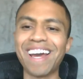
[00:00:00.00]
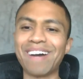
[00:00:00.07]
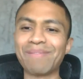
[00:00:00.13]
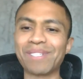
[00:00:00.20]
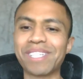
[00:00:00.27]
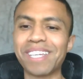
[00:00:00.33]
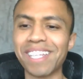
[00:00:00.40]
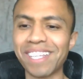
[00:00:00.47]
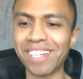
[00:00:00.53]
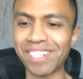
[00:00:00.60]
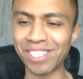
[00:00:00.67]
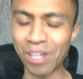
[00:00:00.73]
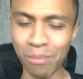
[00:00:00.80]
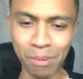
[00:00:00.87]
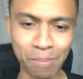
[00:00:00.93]
I'm just kidding,
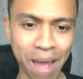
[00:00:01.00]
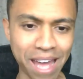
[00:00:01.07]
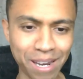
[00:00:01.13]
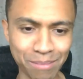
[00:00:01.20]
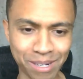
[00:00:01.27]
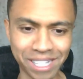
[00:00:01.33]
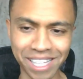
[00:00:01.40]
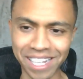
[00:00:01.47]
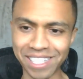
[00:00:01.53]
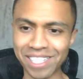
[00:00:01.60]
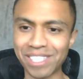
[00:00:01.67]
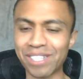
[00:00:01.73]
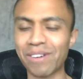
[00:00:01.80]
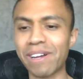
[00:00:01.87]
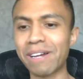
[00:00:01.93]
y'all. Don't be paying them
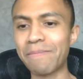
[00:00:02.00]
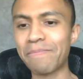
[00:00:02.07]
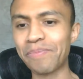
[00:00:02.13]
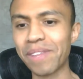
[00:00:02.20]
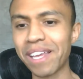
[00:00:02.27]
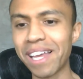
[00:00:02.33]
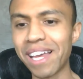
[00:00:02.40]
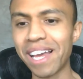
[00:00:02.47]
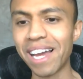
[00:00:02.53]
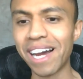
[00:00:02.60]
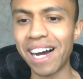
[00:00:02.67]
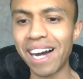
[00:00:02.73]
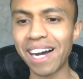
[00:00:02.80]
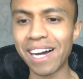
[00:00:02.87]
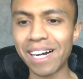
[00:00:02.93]
collectors. All right.
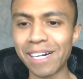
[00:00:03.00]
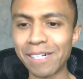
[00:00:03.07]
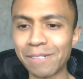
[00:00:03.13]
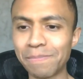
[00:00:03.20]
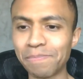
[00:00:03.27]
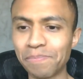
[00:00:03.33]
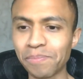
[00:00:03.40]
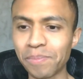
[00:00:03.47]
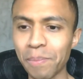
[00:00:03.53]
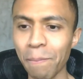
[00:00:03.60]
Um,